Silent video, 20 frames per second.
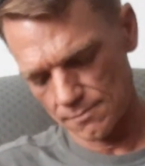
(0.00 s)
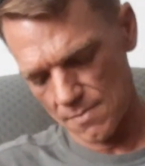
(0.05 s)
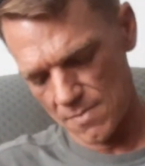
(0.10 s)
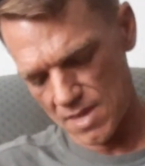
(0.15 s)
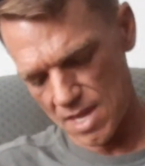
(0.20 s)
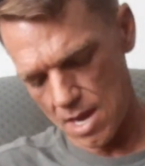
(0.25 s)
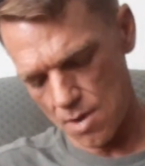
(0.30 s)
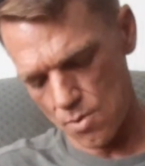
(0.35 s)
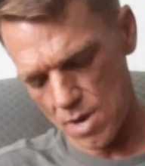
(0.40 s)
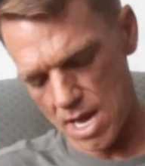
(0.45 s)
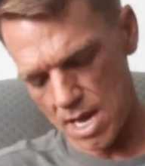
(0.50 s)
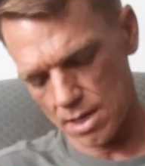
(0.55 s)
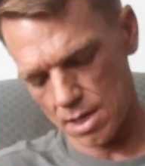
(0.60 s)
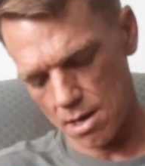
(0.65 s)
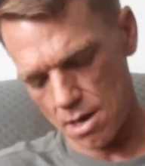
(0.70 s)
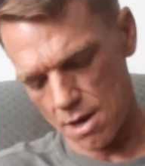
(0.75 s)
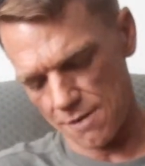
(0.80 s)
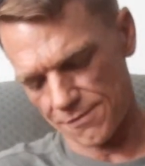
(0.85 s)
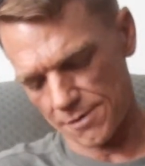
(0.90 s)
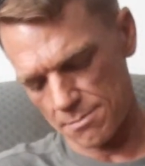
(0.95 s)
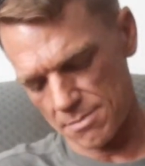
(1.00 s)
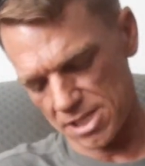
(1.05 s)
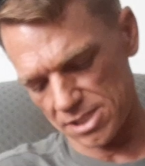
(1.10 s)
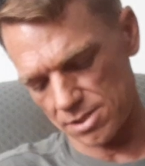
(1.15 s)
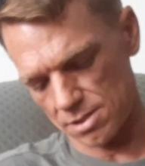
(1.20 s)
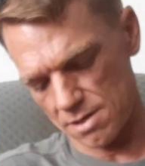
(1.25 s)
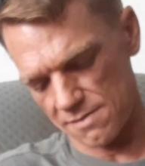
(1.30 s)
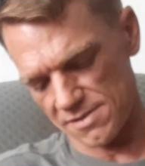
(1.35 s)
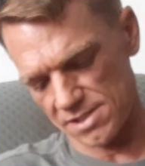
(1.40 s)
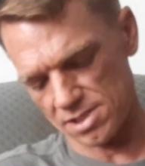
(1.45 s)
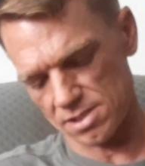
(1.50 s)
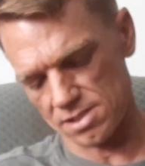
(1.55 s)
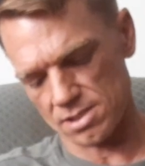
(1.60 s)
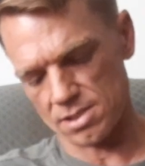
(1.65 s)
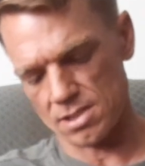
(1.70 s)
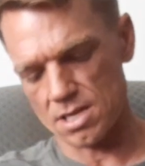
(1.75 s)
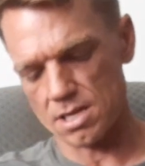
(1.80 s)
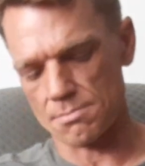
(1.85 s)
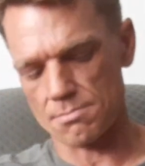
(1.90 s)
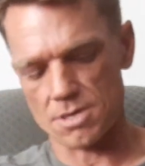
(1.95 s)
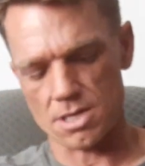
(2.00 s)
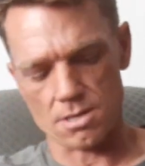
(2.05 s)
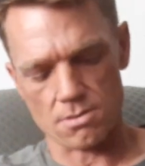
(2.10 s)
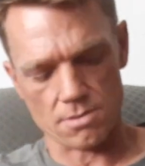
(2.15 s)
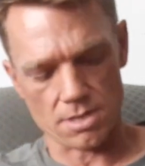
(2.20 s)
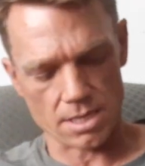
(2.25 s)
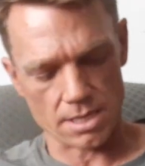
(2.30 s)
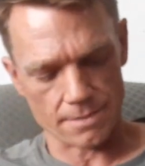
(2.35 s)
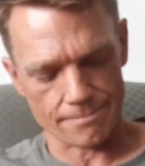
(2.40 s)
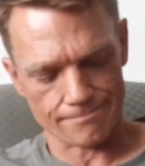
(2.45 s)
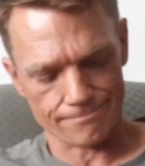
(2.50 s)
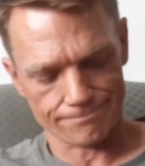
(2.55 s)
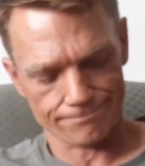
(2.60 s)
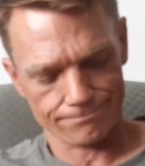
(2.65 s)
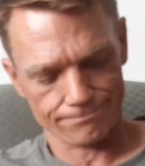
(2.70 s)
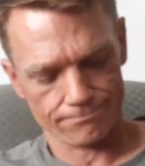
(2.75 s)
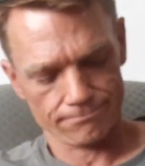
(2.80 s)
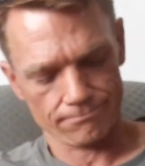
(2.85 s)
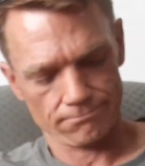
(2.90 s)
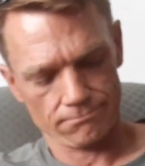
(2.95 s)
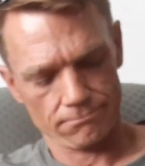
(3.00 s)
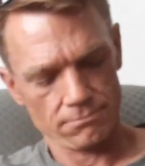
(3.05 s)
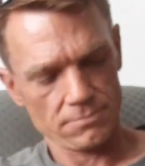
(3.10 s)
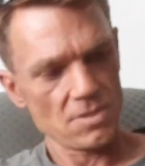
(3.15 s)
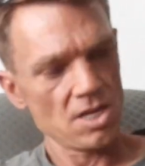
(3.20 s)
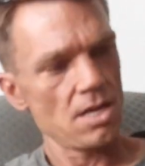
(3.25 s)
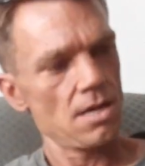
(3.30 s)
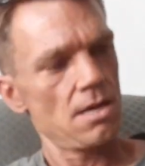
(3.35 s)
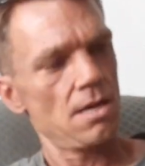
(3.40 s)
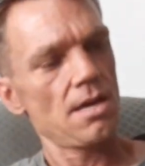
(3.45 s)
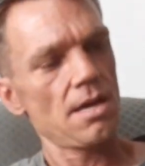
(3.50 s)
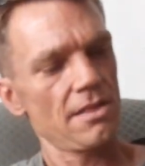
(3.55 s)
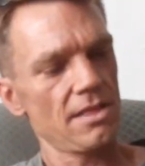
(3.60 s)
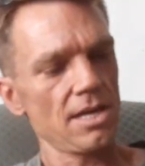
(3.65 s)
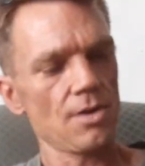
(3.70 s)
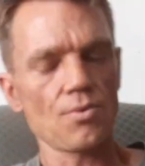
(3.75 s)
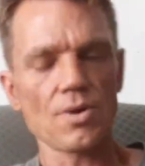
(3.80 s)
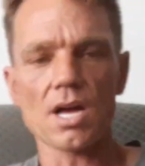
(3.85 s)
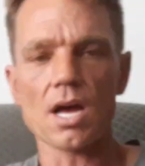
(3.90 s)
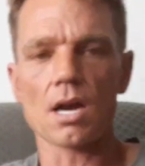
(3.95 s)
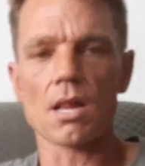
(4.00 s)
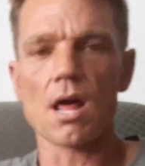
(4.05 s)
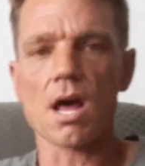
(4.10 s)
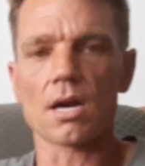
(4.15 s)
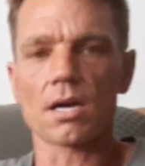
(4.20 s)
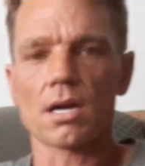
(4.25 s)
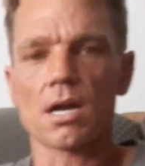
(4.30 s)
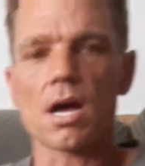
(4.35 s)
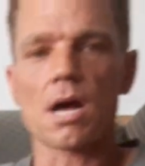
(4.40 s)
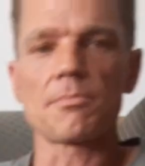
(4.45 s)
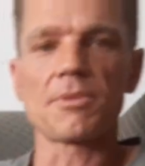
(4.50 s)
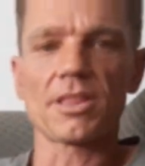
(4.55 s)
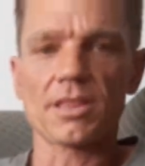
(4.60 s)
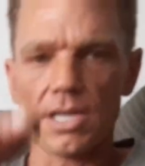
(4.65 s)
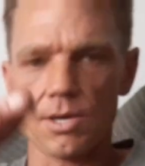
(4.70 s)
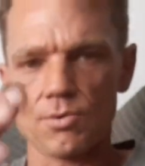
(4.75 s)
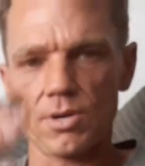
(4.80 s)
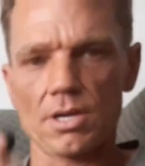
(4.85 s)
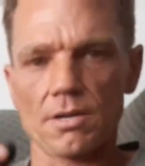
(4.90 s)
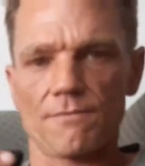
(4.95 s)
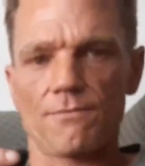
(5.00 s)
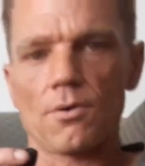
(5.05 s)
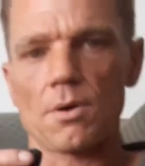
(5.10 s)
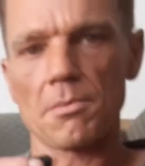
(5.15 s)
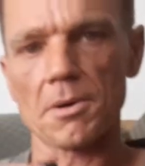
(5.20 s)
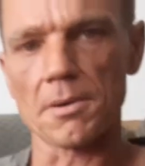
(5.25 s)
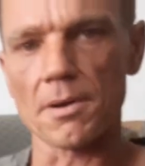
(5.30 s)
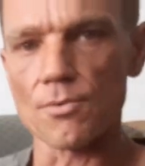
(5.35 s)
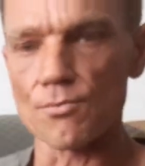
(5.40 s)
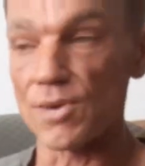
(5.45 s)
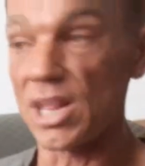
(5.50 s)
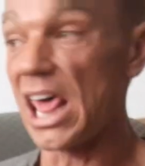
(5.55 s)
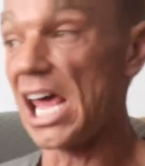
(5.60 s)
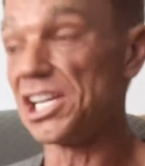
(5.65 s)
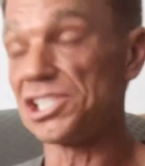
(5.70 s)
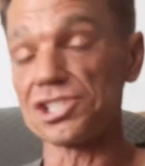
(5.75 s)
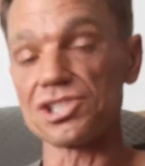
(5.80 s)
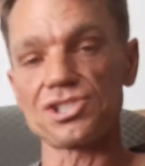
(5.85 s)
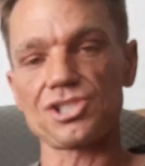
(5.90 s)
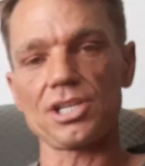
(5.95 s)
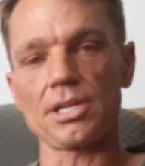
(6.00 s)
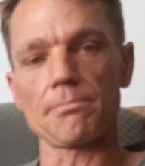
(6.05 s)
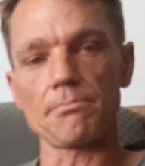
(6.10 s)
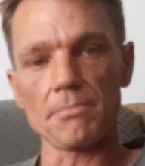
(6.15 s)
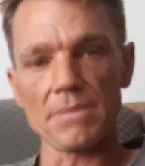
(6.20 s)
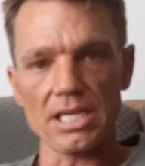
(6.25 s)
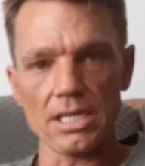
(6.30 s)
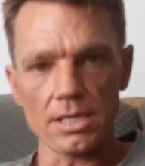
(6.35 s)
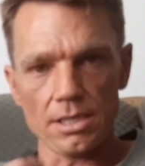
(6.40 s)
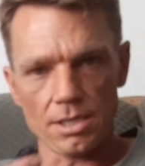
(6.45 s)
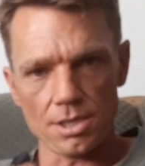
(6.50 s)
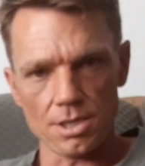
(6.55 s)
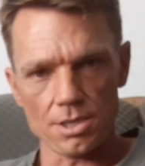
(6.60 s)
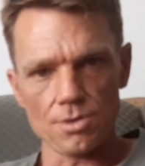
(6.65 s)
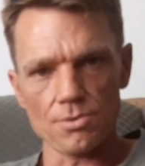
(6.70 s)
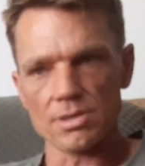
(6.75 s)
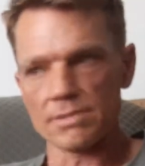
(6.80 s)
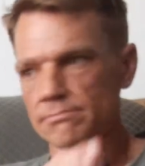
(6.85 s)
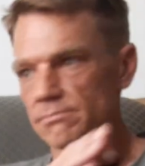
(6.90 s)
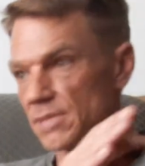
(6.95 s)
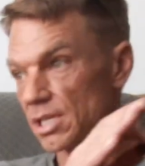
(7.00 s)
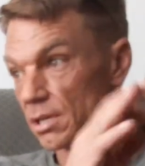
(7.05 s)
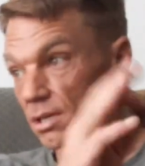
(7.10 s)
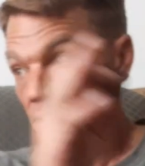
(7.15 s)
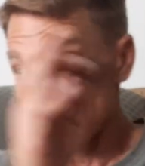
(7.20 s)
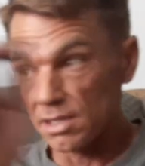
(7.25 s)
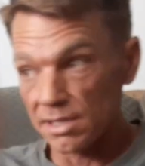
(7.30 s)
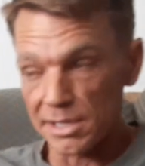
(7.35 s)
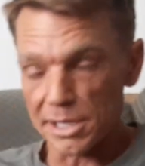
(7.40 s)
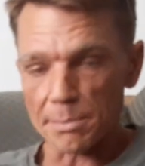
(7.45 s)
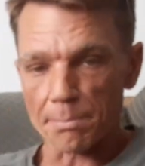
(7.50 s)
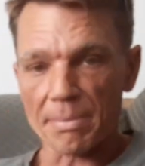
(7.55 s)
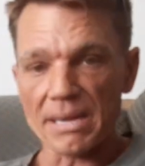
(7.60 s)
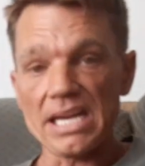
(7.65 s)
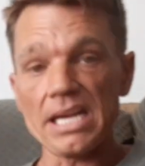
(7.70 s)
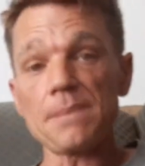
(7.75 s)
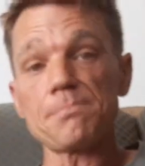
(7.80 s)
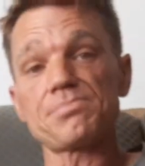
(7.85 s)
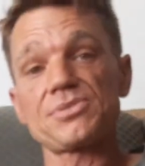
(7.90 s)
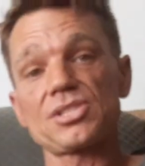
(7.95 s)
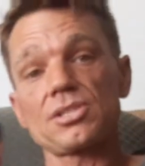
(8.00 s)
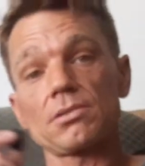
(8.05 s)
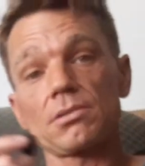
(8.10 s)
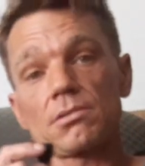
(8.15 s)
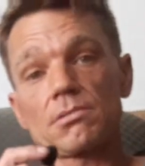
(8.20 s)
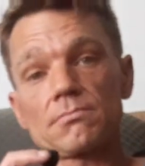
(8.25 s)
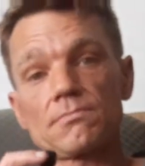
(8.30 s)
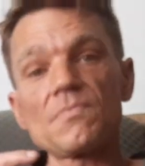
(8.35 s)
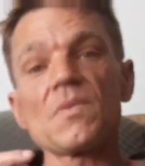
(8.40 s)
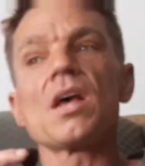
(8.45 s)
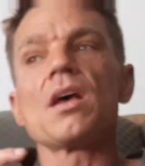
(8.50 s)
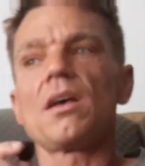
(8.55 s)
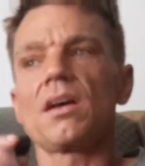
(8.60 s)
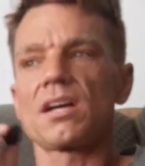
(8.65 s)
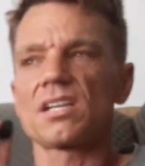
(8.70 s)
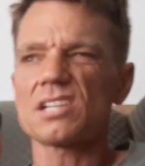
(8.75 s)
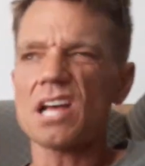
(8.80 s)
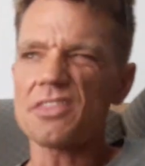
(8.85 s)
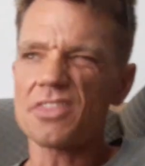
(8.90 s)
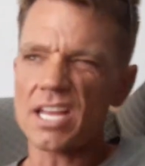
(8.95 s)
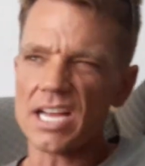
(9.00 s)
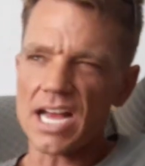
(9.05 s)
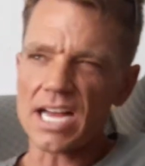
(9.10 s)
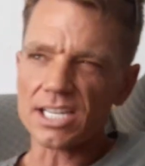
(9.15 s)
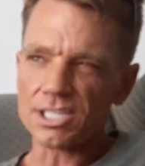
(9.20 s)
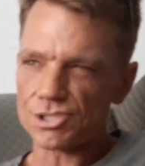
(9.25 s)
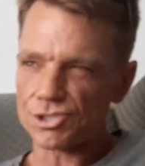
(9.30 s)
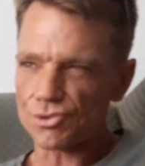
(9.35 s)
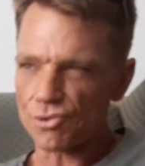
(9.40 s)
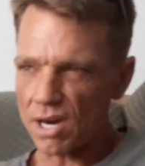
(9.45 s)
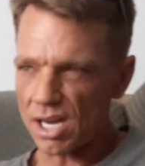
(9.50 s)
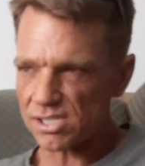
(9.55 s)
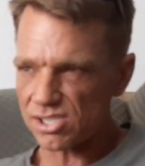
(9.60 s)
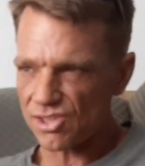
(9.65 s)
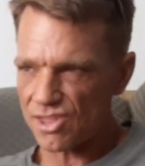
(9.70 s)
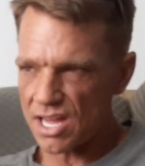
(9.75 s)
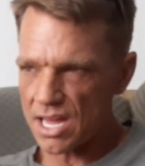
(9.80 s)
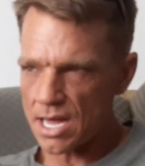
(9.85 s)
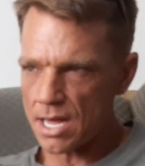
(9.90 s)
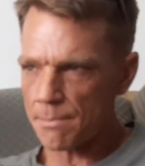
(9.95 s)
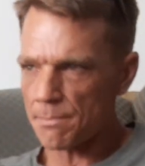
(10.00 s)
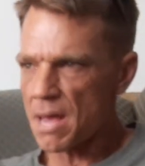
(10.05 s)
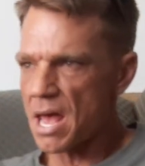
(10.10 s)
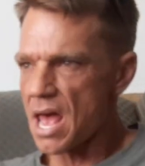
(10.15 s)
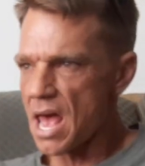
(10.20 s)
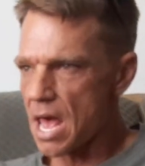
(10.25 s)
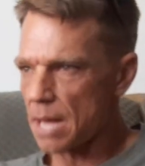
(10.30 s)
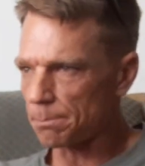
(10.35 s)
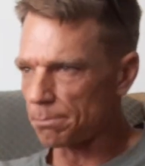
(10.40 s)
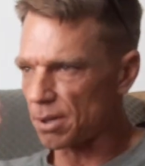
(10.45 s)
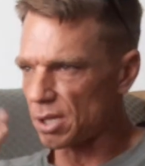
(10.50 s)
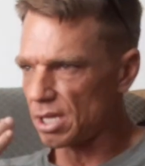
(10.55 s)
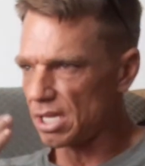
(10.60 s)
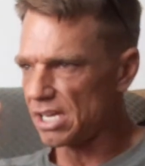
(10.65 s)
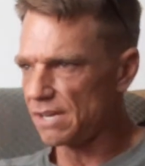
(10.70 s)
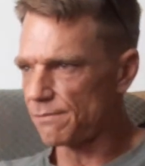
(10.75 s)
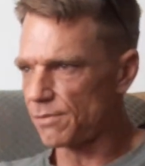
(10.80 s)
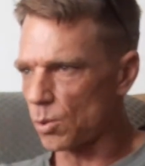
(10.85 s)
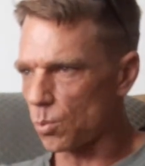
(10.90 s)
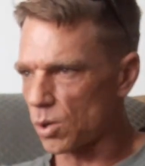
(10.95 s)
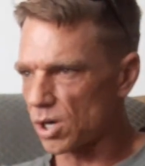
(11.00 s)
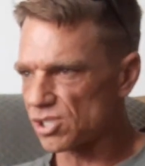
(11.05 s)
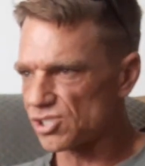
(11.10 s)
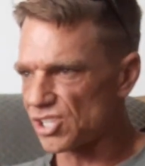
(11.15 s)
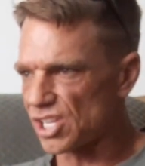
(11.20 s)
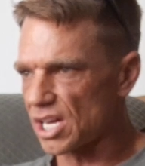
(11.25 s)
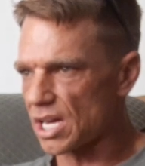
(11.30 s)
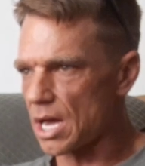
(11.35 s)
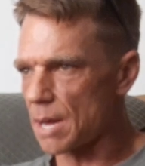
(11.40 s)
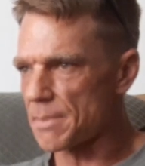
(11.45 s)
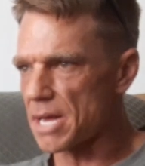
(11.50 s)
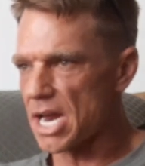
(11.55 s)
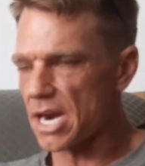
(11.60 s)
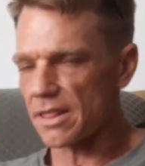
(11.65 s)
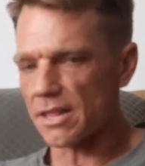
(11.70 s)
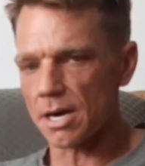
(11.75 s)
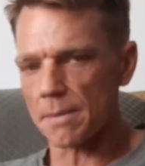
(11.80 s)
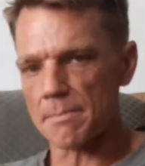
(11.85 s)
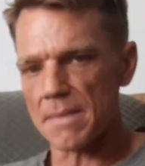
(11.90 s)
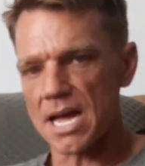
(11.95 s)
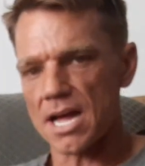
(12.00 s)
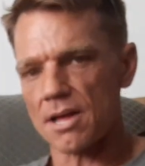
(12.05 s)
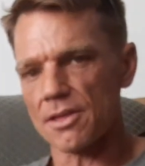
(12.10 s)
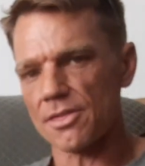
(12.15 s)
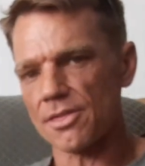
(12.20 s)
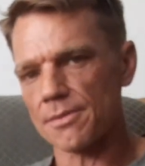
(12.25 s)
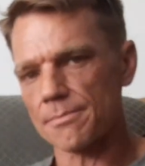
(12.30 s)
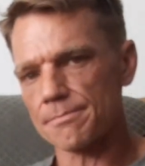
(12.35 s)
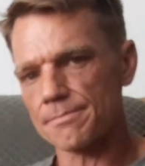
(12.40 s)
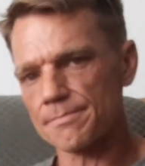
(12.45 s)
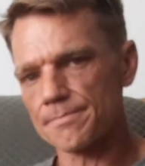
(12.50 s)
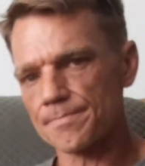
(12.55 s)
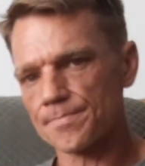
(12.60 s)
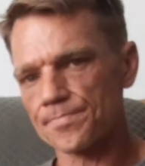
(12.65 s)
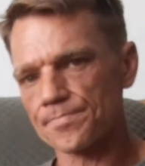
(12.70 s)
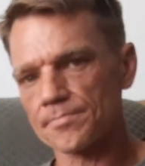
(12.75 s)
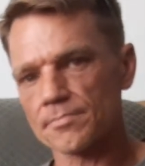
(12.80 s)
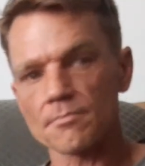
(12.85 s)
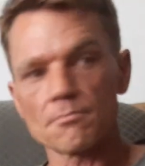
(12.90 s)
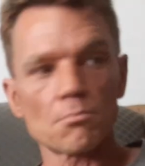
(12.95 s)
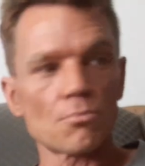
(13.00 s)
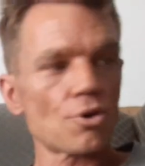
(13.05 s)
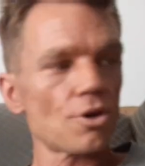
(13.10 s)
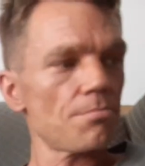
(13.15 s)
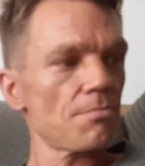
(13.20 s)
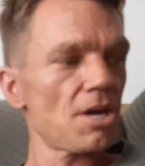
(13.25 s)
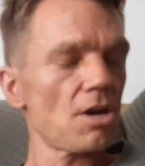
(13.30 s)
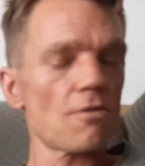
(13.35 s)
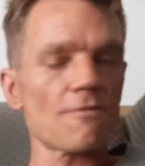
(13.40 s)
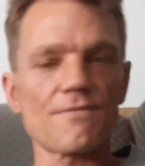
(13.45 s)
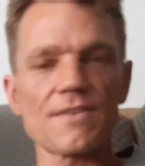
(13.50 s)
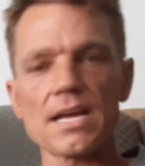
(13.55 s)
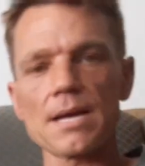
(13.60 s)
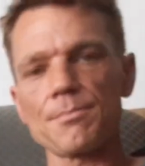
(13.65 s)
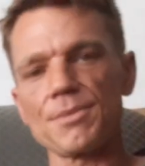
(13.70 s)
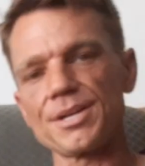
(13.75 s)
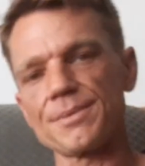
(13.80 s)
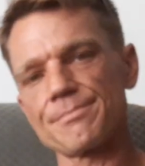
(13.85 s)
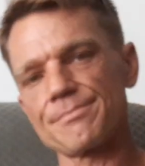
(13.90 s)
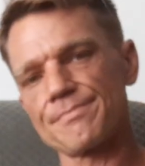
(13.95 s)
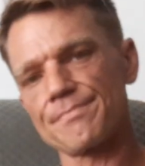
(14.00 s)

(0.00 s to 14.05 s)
That way I can offer my services and let them know, hey, I think we got a lot in common. I think we can form a relationship, me and you and your peeps. Because I think I could trust them and believe the words that come out of their mouth more than my own family.